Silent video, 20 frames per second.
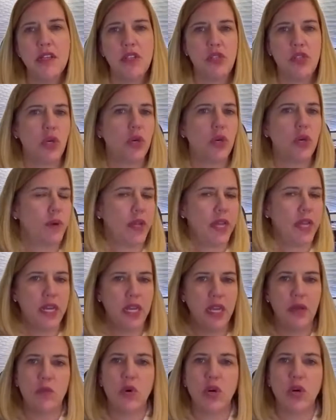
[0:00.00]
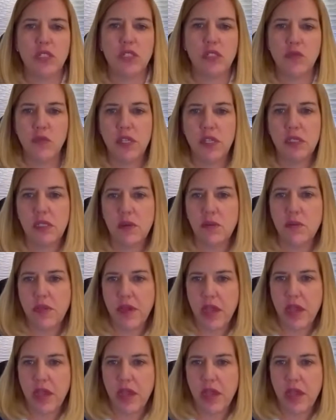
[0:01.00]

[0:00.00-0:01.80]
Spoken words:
So any words of wisdom